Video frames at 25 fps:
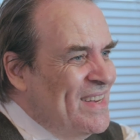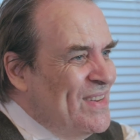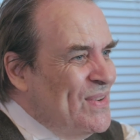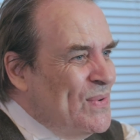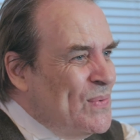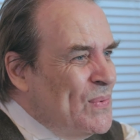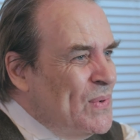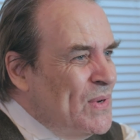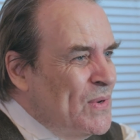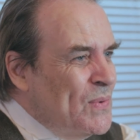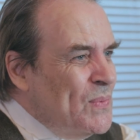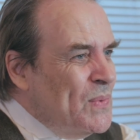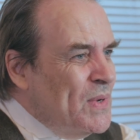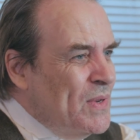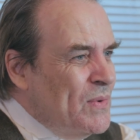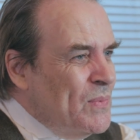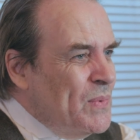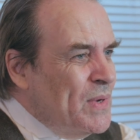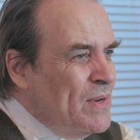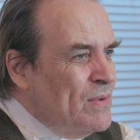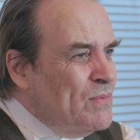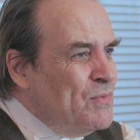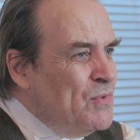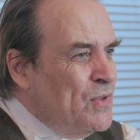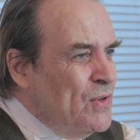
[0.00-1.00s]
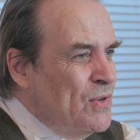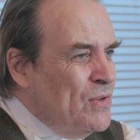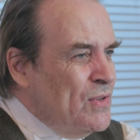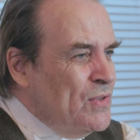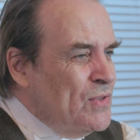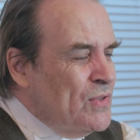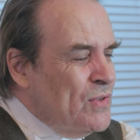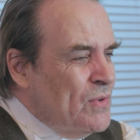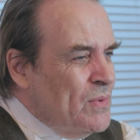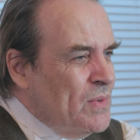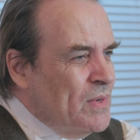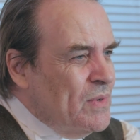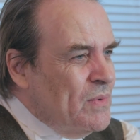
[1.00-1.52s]
we'll do.
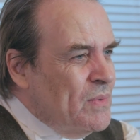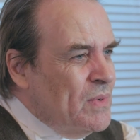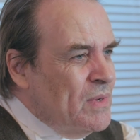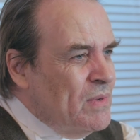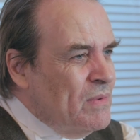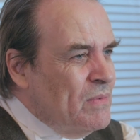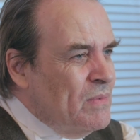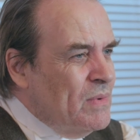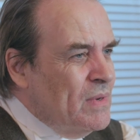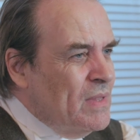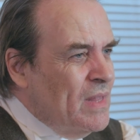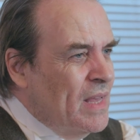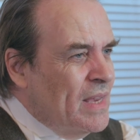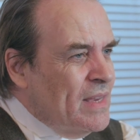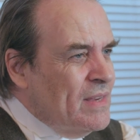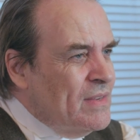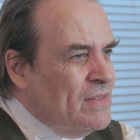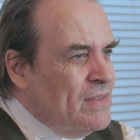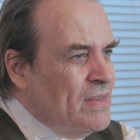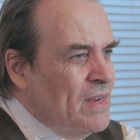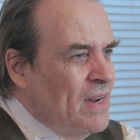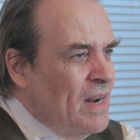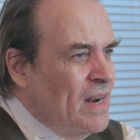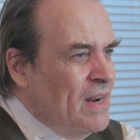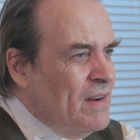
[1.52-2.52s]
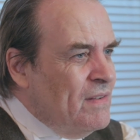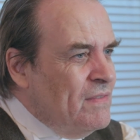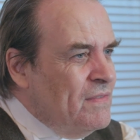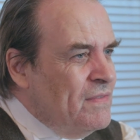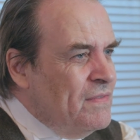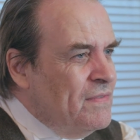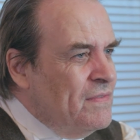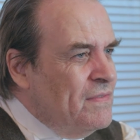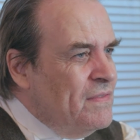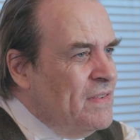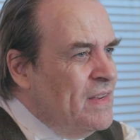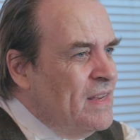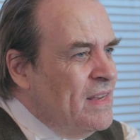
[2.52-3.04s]
So we like to
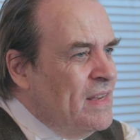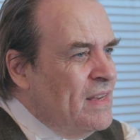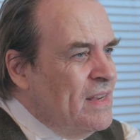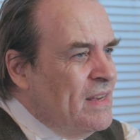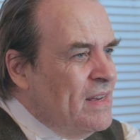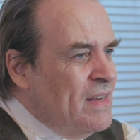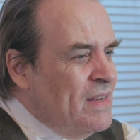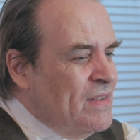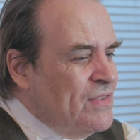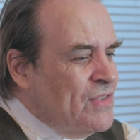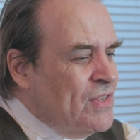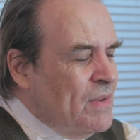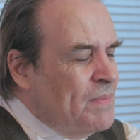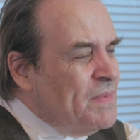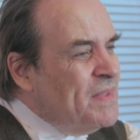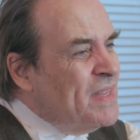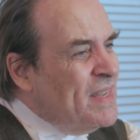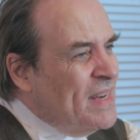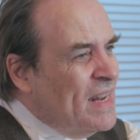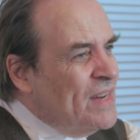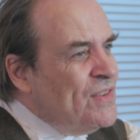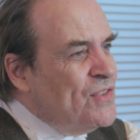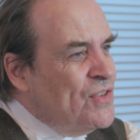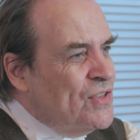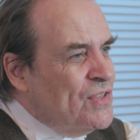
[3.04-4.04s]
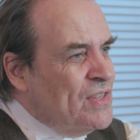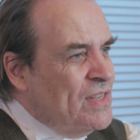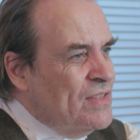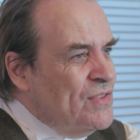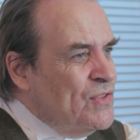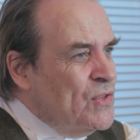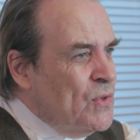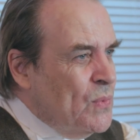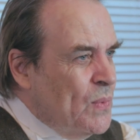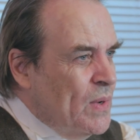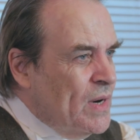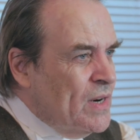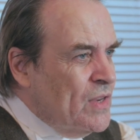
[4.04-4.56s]
have something interesting
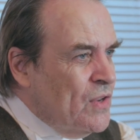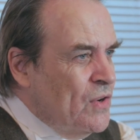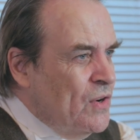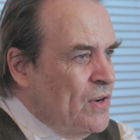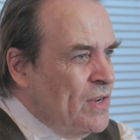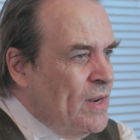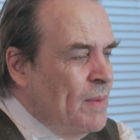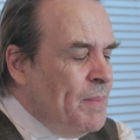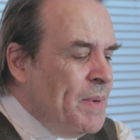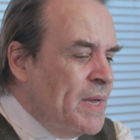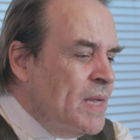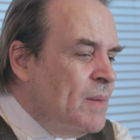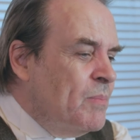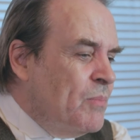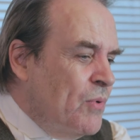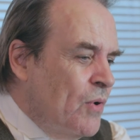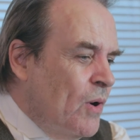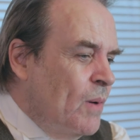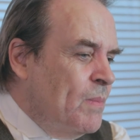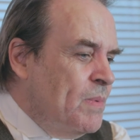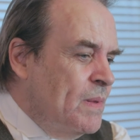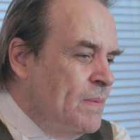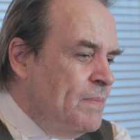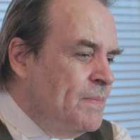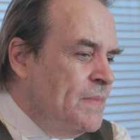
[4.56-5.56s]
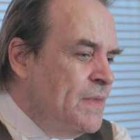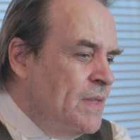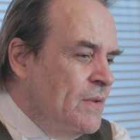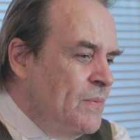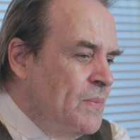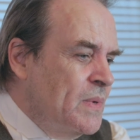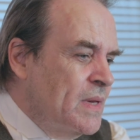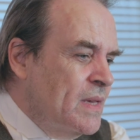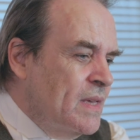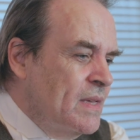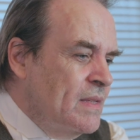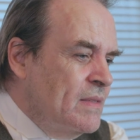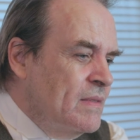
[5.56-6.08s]
to work on, a big problem that
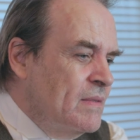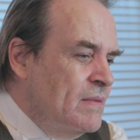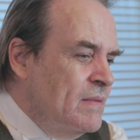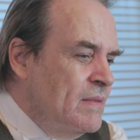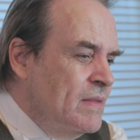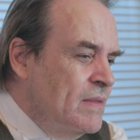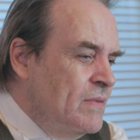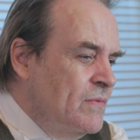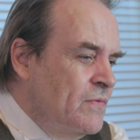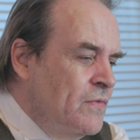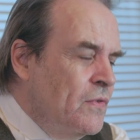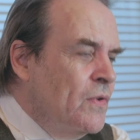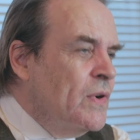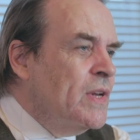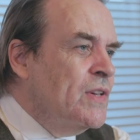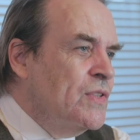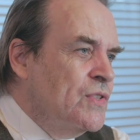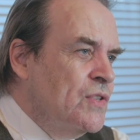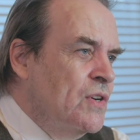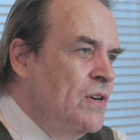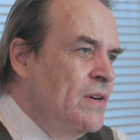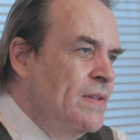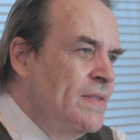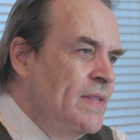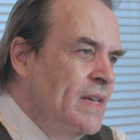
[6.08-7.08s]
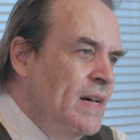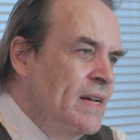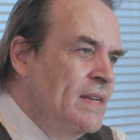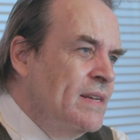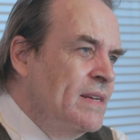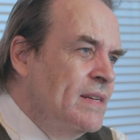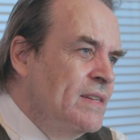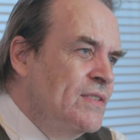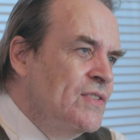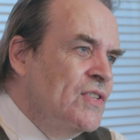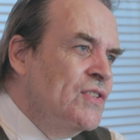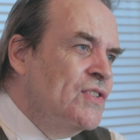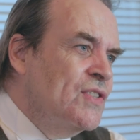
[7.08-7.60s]
we can focus on
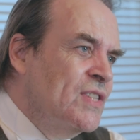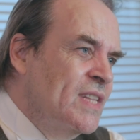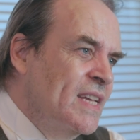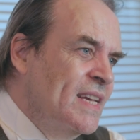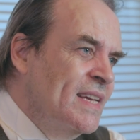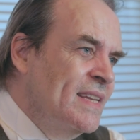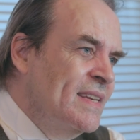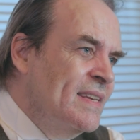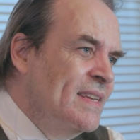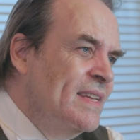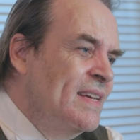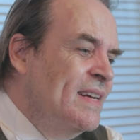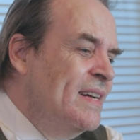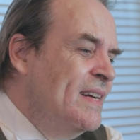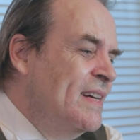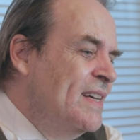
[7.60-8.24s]
and sustain,